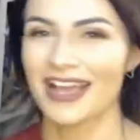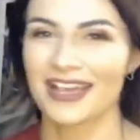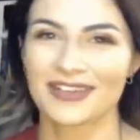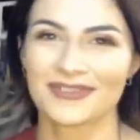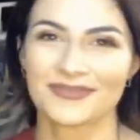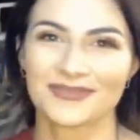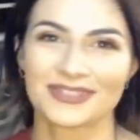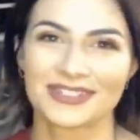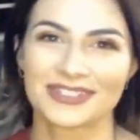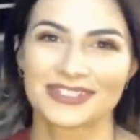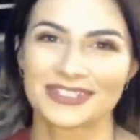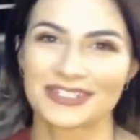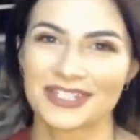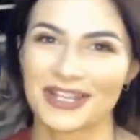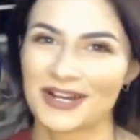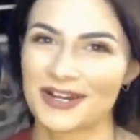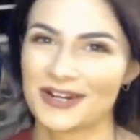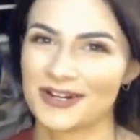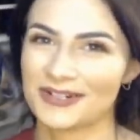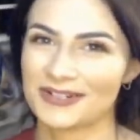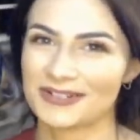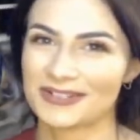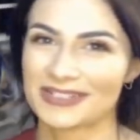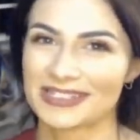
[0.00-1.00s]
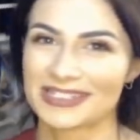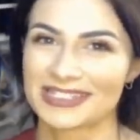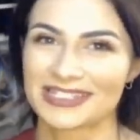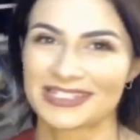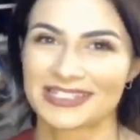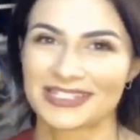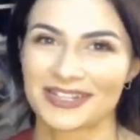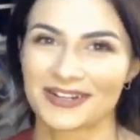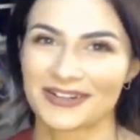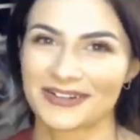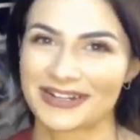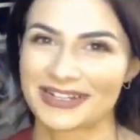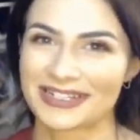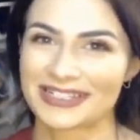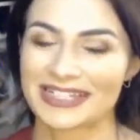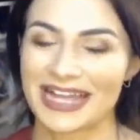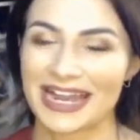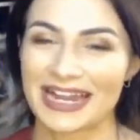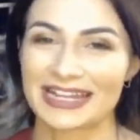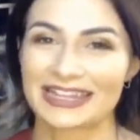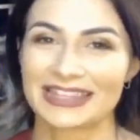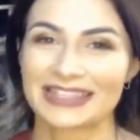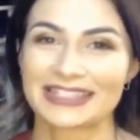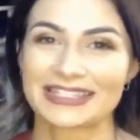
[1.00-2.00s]
I am so, so
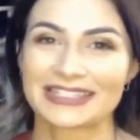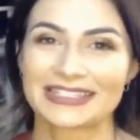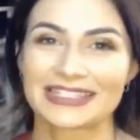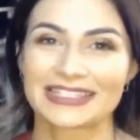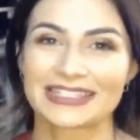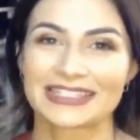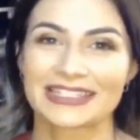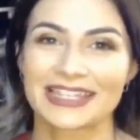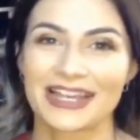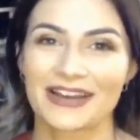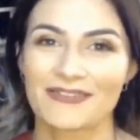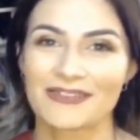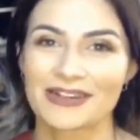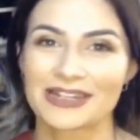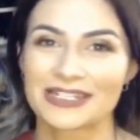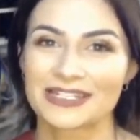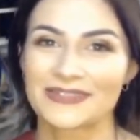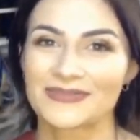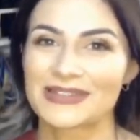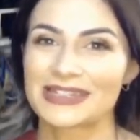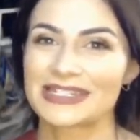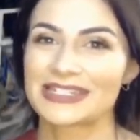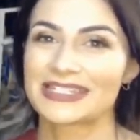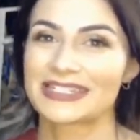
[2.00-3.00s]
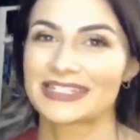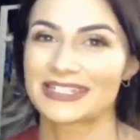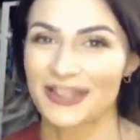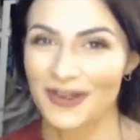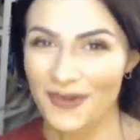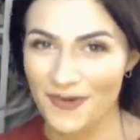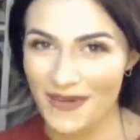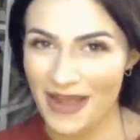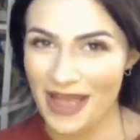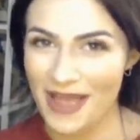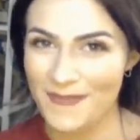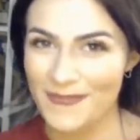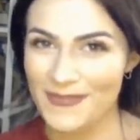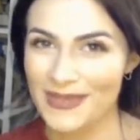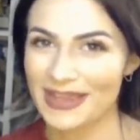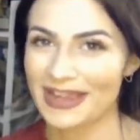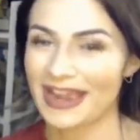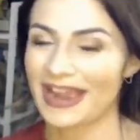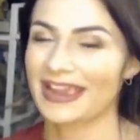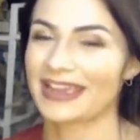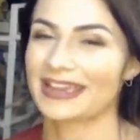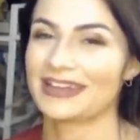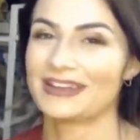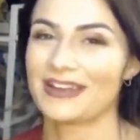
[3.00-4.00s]
excited. This is going to be so
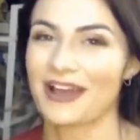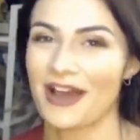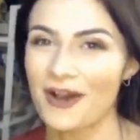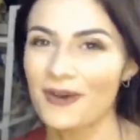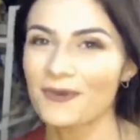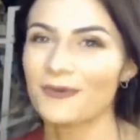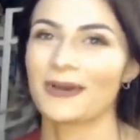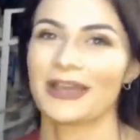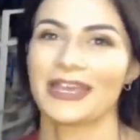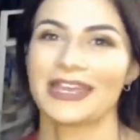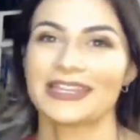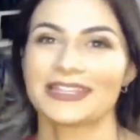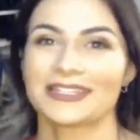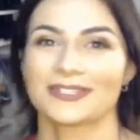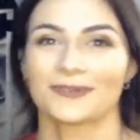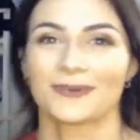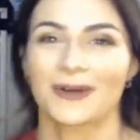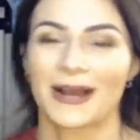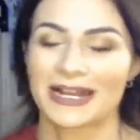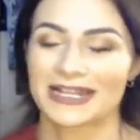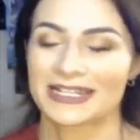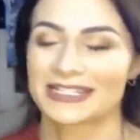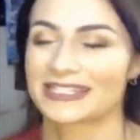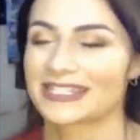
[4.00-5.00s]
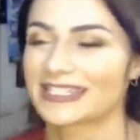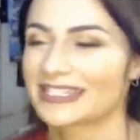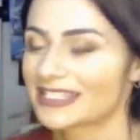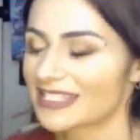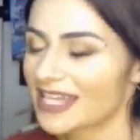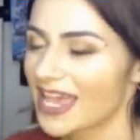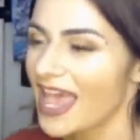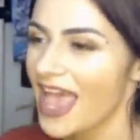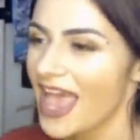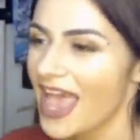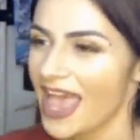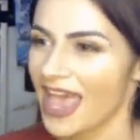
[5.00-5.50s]
epic. I cannot wait to watch this.